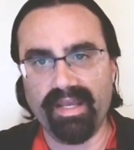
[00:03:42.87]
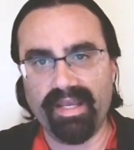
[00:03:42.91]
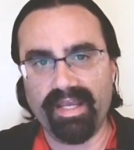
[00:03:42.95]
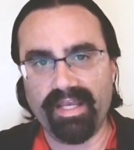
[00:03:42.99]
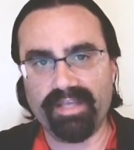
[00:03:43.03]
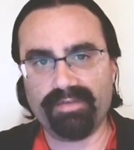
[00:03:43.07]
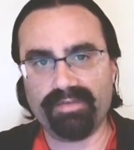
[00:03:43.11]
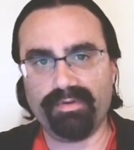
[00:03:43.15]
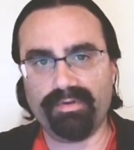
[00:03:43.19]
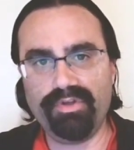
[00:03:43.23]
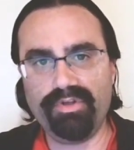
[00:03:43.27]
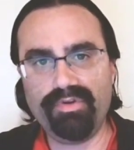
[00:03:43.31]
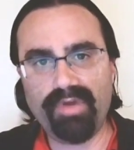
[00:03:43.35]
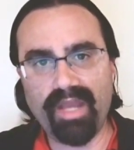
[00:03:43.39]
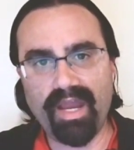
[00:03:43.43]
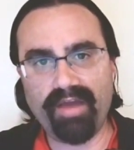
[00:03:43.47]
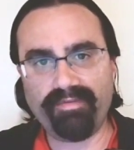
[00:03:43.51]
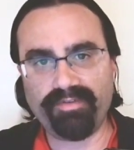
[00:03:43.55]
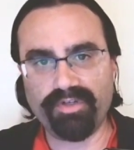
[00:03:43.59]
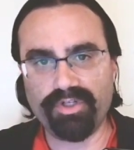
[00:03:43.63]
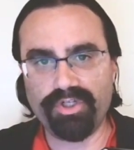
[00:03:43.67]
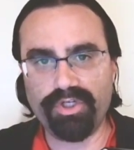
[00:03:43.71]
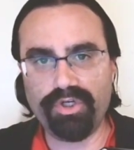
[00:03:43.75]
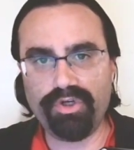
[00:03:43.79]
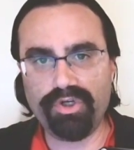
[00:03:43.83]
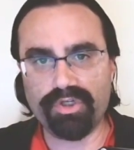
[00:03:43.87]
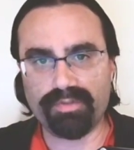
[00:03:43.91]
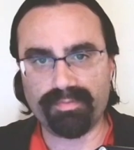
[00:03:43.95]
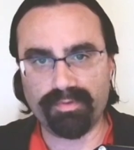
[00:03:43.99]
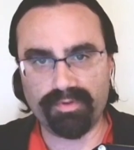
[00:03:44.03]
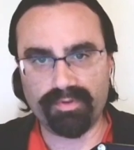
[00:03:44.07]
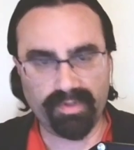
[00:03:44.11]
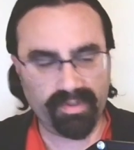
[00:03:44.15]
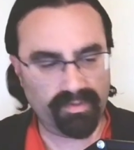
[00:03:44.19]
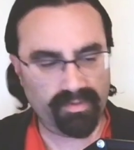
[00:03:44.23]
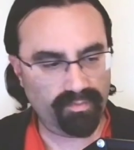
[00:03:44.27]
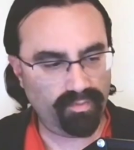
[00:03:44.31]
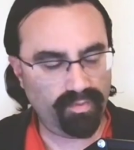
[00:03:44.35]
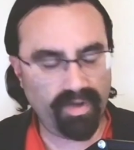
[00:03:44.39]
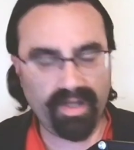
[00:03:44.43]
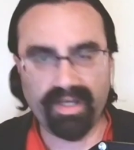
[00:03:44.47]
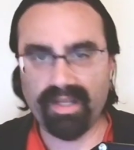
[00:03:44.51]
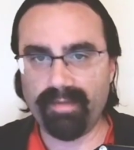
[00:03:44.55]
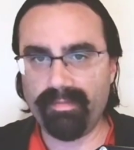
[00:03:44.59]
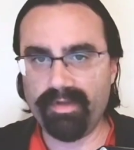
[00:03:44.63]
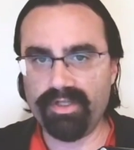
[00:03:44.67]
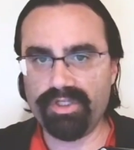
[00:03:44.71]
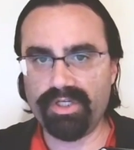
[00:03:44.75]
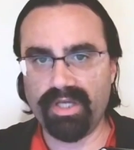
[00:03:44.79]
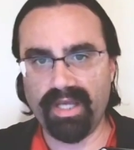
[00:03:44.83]
is when you have to choose between one
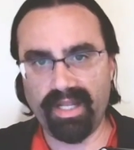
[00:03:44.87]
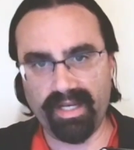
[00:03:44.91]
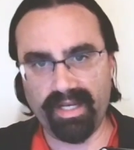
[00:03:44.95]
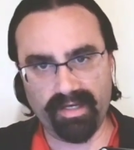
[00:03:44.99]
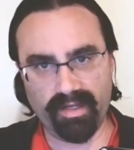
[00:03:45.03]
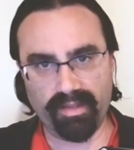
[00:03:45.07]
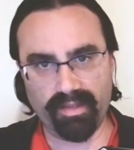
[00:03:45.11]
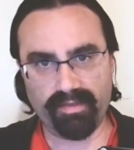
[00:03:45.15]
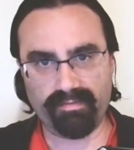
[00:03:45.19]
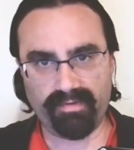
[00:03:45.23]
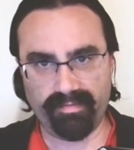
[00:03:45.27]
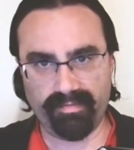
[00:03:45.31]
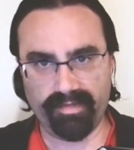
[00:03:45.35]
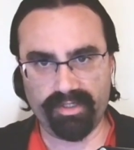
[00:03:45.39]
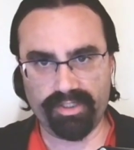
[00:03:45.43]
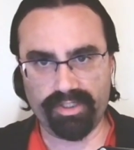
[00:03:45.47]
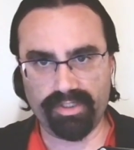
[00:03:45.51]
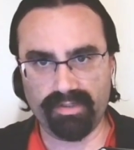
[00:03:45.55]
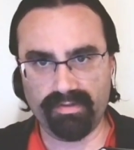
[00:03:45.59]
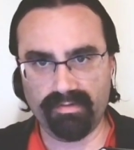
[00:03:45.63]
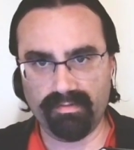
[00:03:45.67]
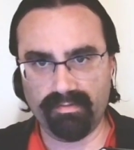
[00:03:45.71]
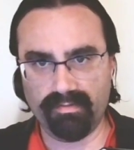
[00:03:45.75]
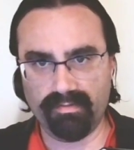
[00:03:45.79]
image and another image,